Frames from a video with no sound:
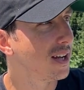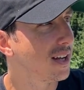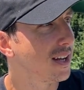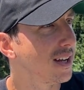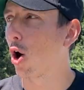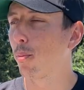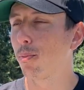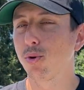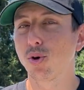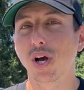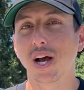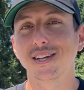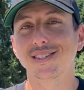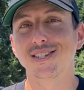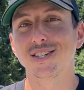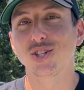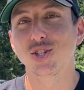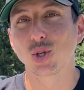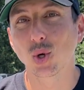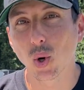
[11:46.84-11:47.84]
Hope you guys
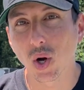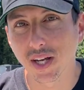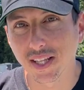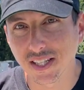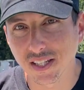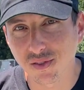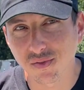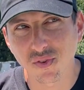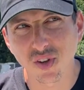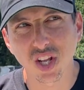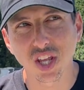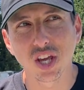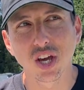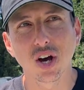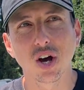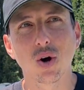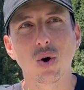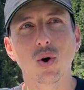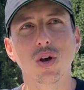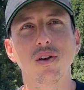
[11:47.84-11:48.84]
enjoyed this
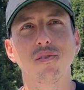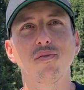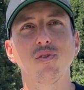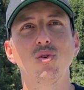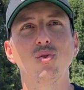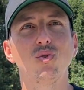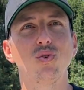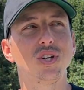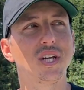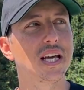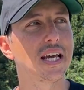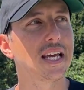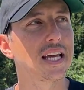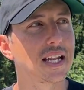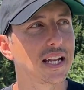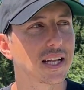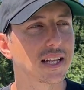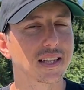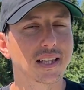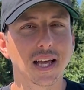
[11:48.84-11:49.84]
video. If you
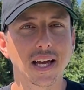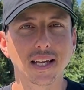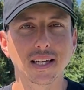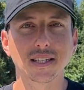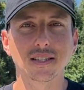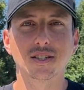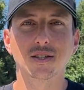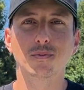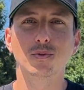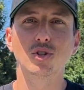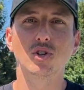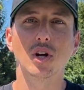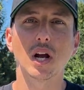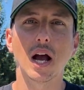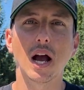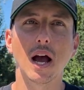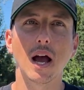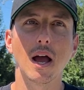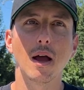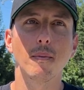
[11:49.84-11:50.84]
did, like and
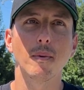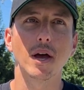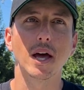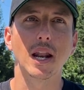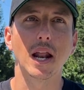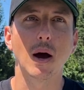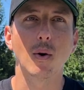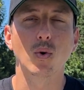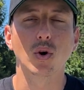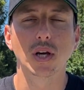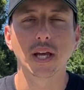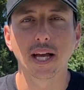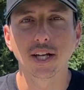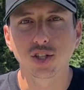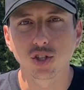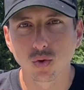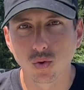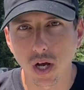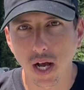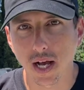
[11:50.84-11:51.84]
subscribe, and I will
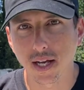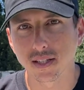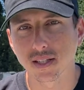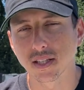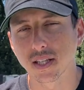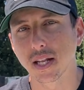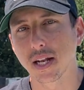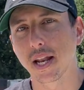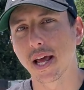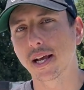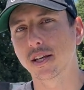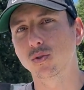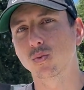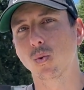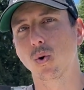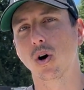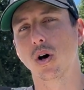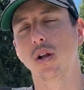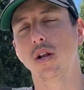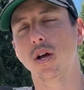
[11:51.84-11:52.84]
catch you guys in the next
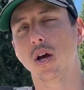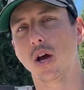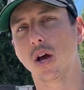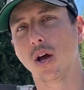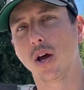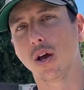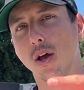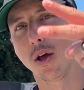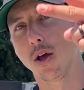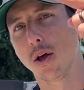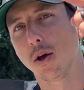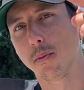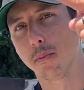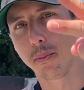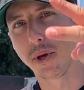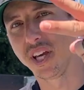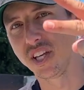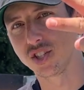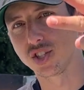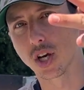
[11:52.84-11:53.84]
one.
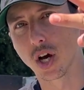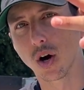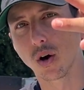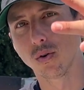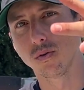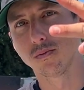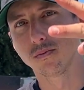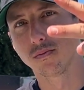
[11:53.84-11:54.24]
Peace, yo.